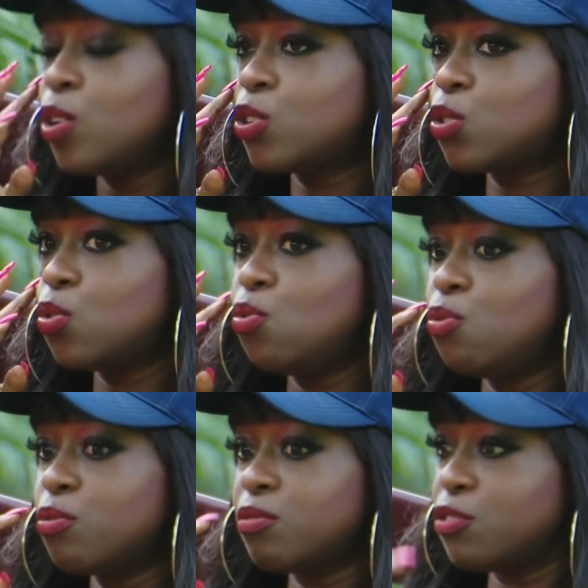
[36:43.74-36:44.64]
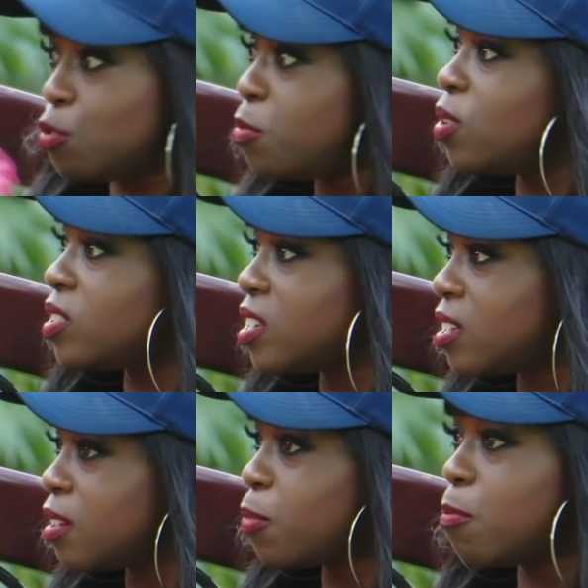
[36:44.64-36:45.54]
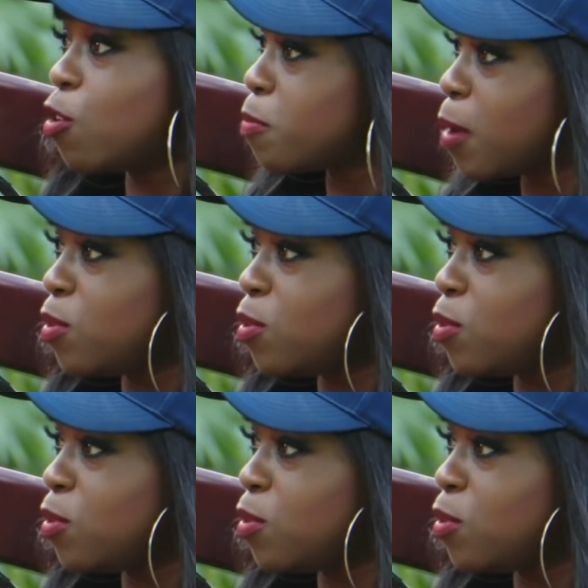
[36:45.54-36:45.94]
to do music, promote my